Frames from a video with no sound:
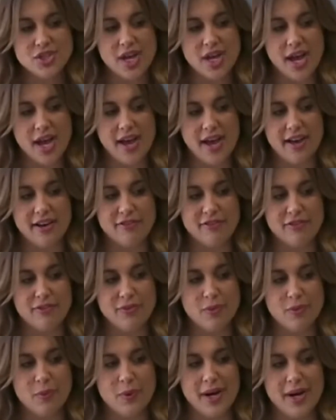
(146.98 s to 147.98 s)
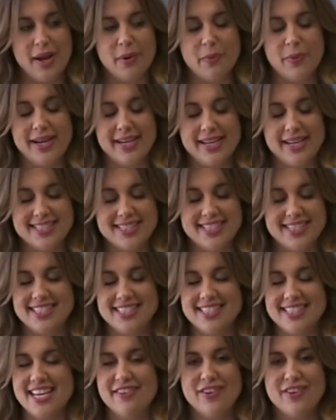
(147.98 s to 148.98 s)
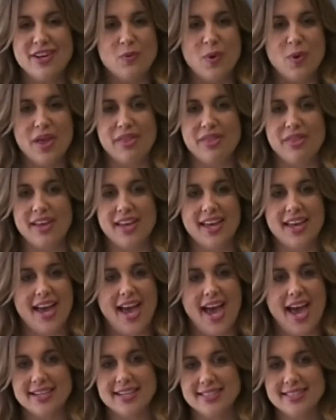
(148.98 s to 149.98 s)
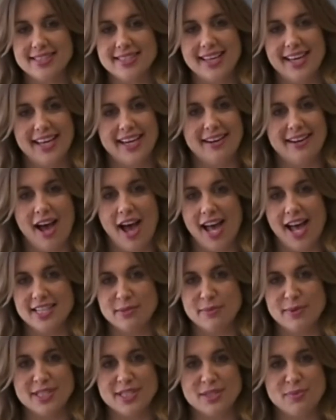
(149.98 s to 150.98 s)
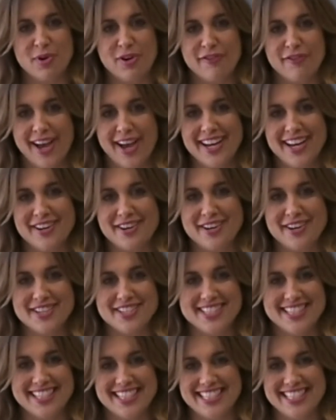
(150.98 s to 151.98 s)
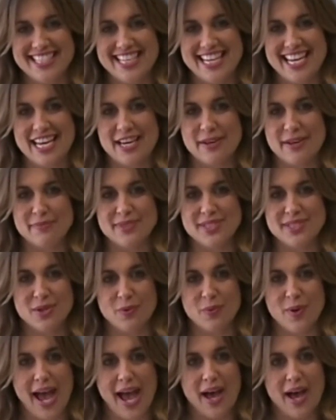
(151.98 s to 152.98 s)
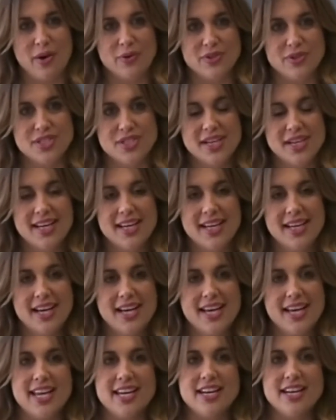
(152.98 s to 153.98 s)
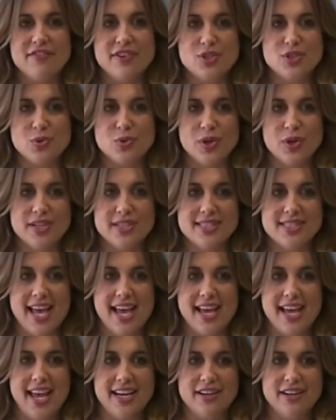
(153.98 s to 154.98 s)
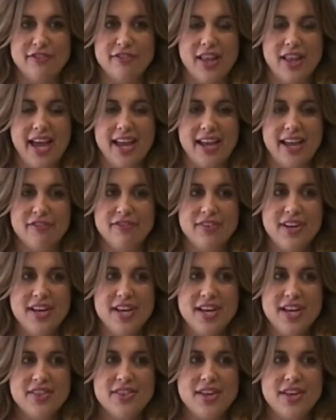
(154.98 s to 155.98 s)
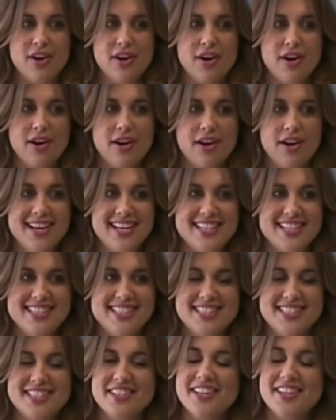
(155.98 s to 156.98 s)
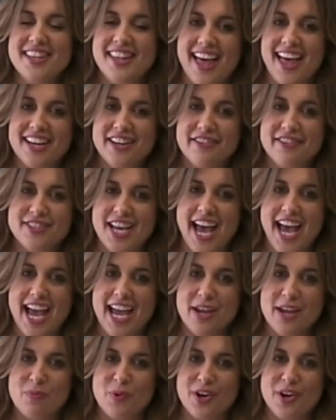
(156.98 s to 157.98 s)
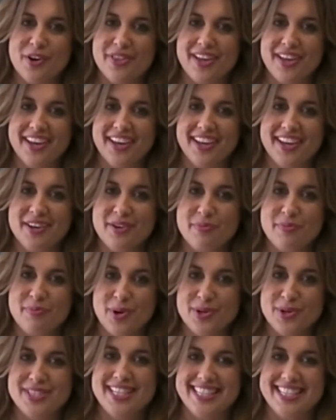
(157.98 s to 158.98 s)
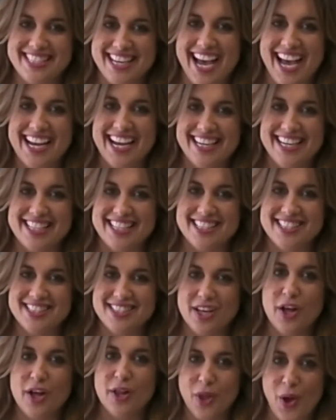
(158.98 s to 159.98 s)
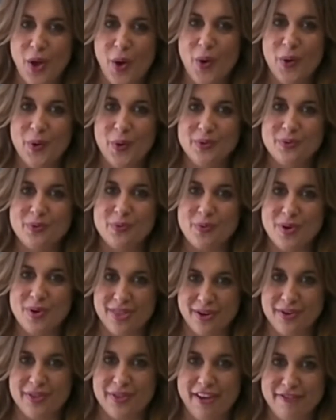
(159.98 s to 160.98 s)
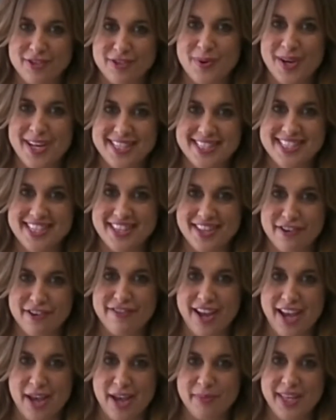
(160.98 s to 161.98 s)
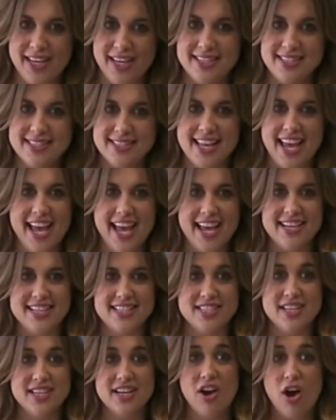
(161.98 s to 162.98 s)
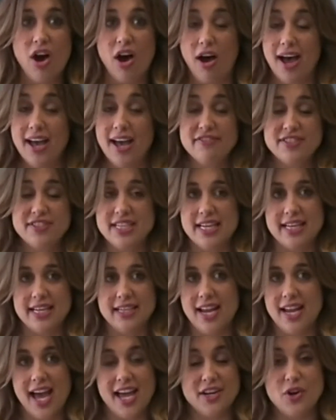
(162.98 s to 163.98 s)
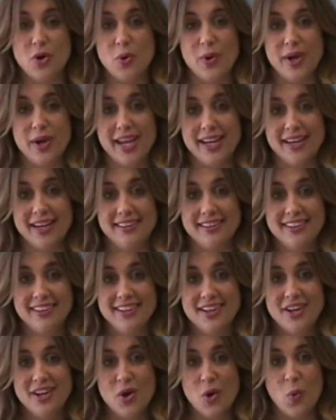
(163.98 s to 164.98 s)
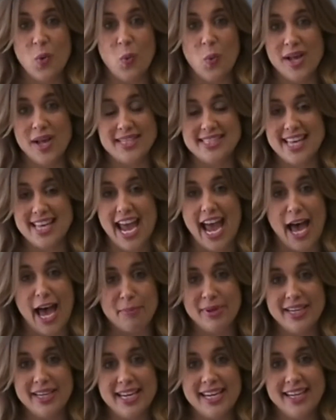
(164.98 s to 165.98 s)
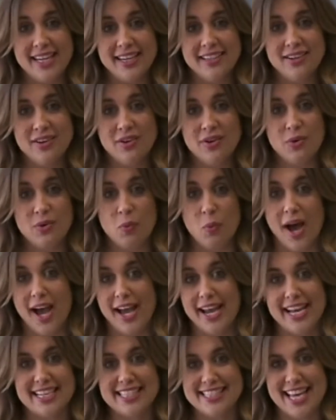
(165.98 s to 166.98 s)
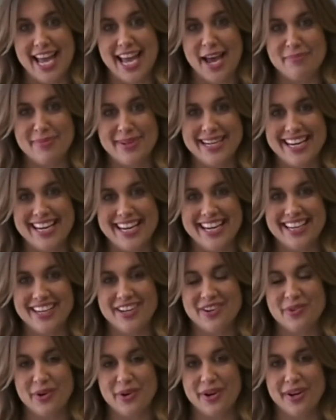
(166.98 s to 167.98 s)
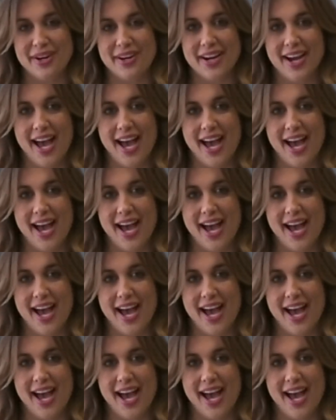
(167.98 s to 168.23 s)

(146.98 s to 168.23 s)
of what I witnessed is, even with excellent hospice providers and teams around individuals at end of life, there is still a lot of time where the person dying is alone with their loved ones and their families, and often not knowing what's happening, why it's happening, or